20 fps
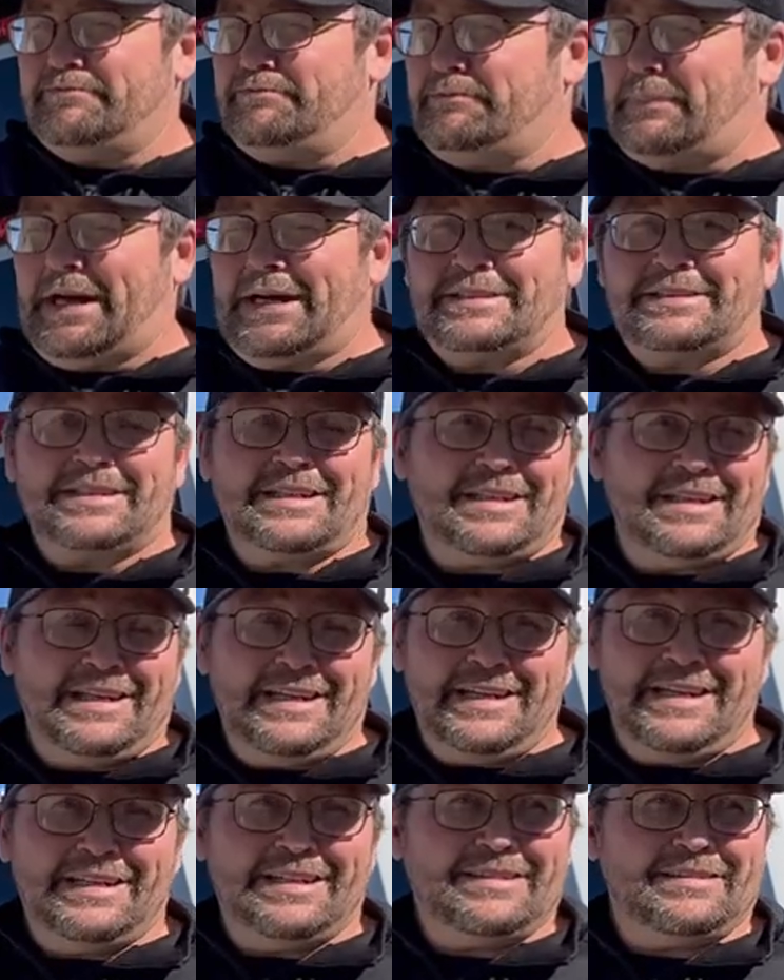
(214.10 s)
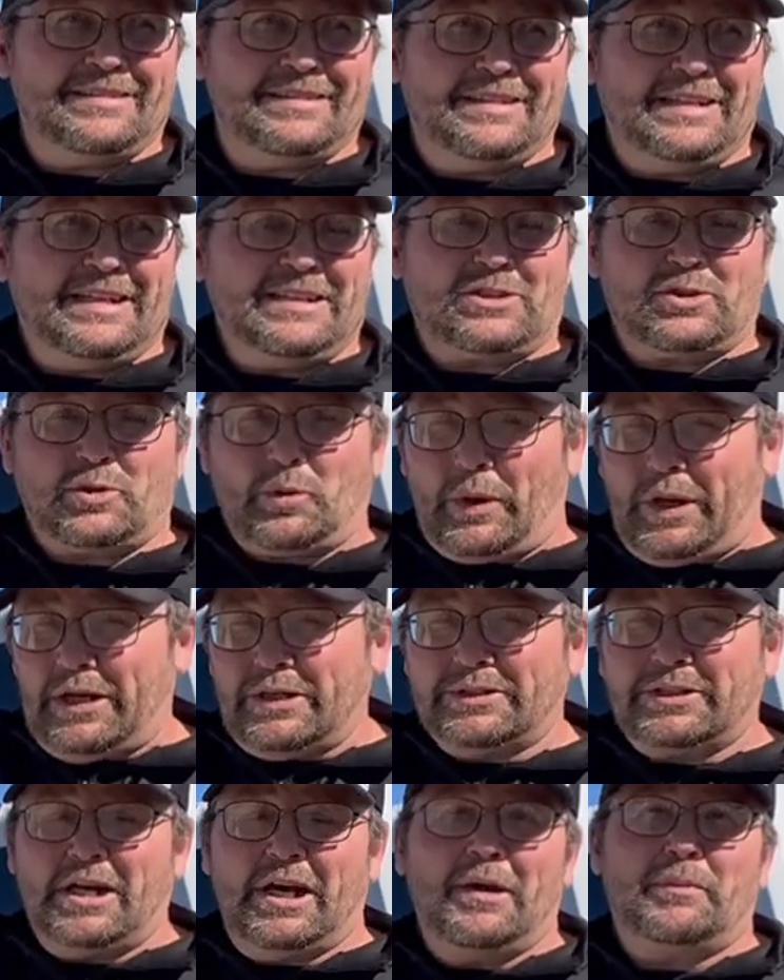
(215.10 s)
basically it it
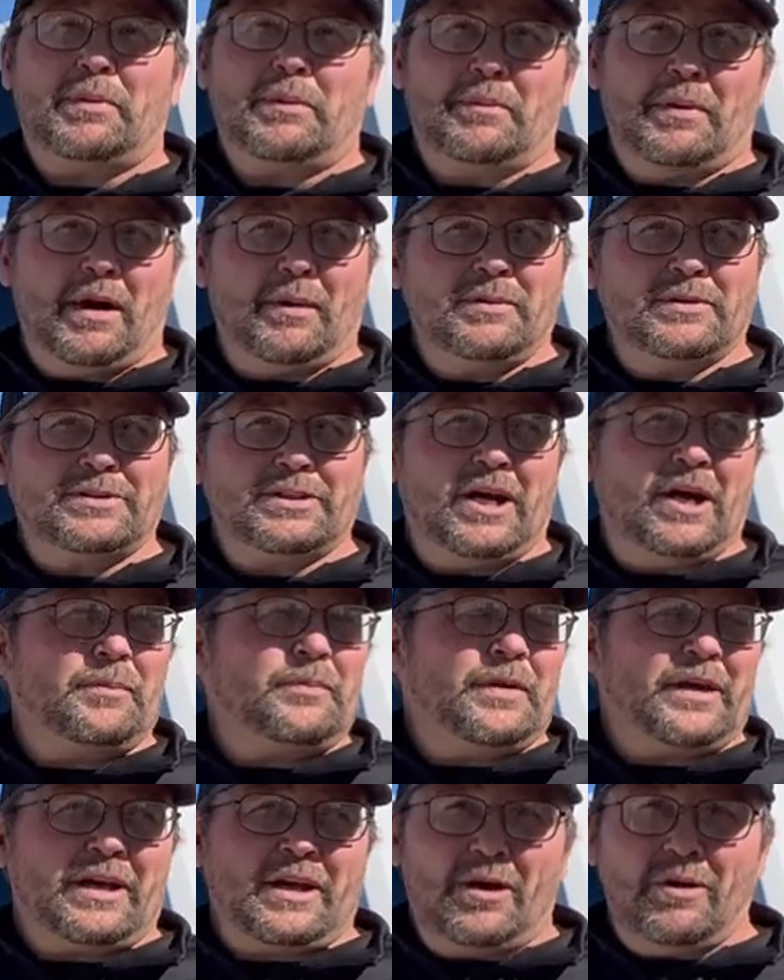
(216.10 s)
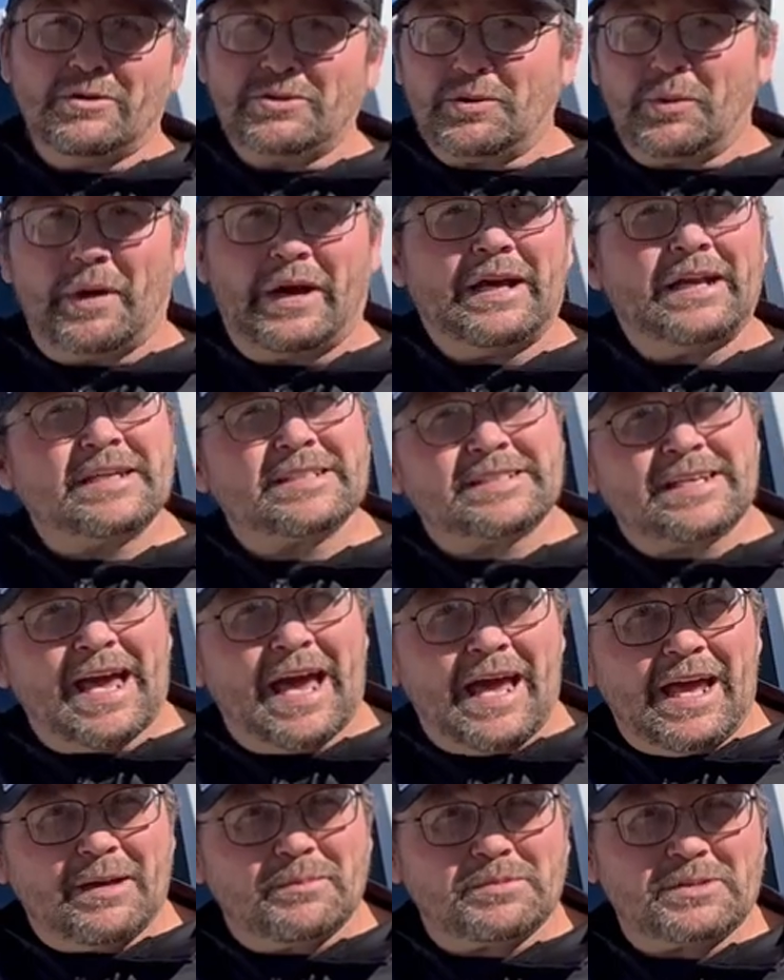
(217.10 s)
swells up, it bubbles up, then it goes away and it
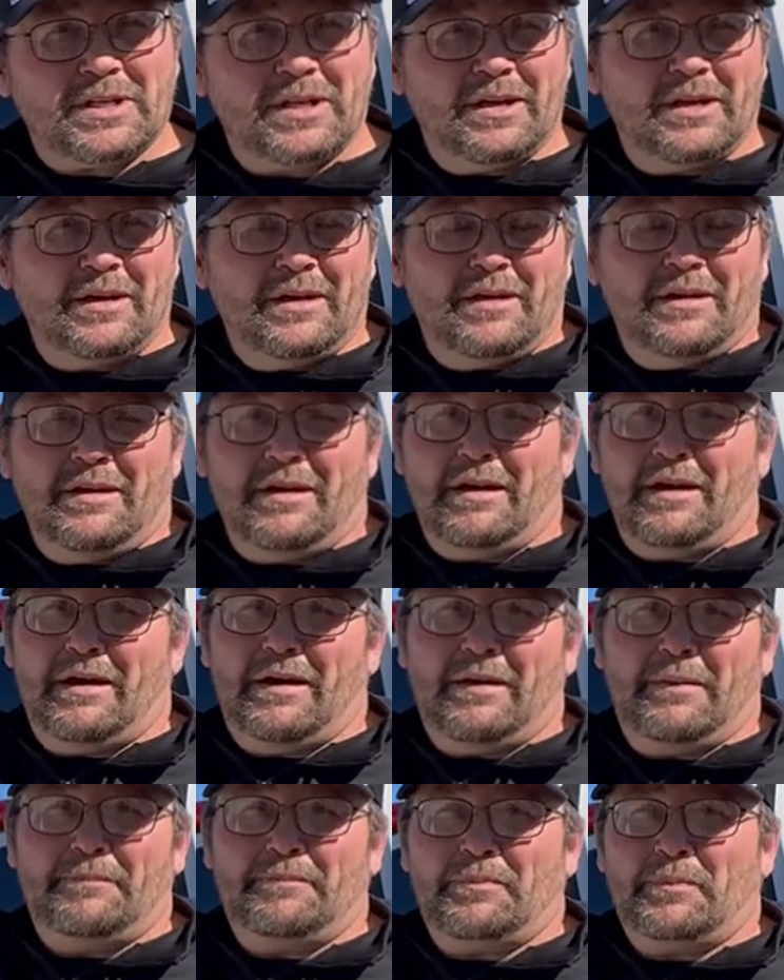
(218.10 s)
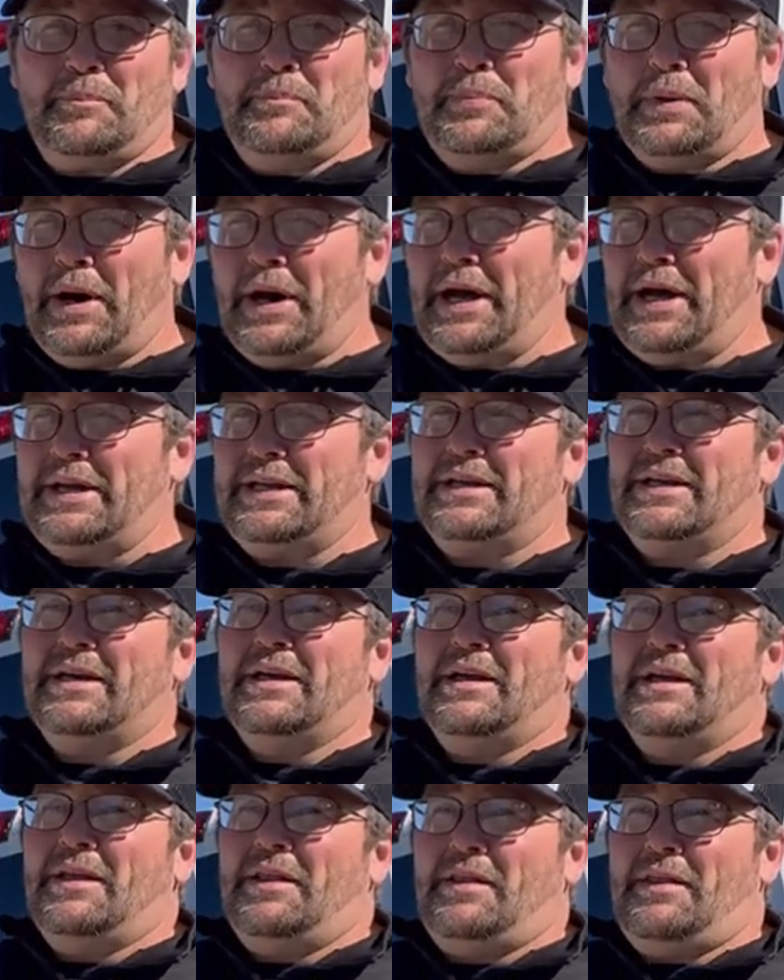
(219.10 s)
scabs. Yeah. Um, but
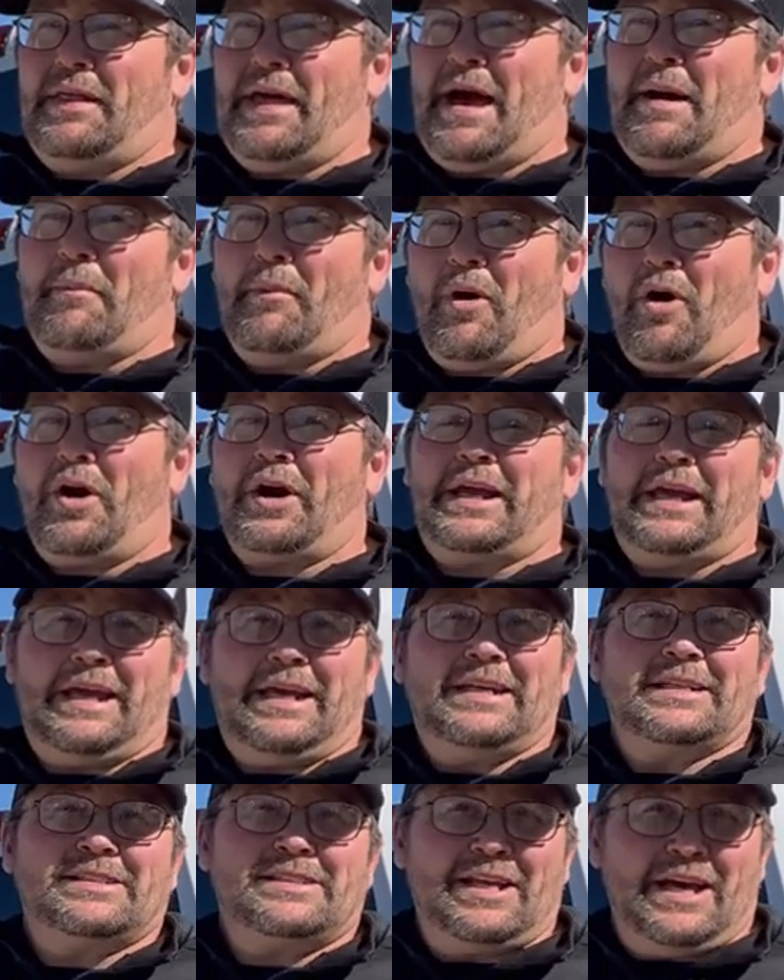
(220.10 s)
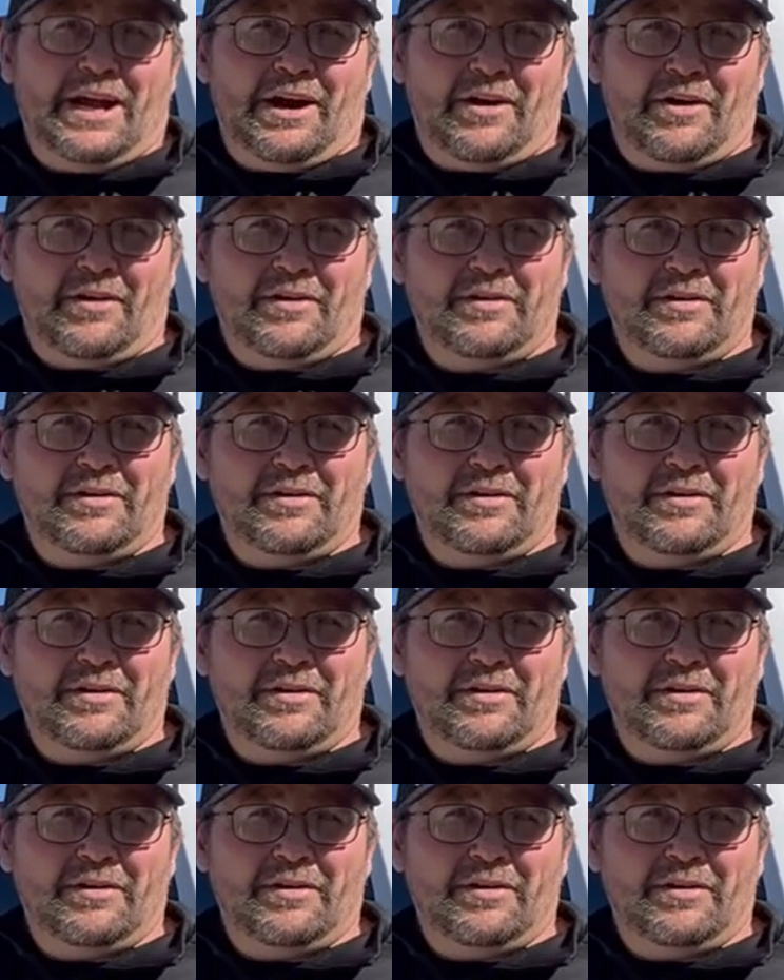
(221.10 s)
that marking is there.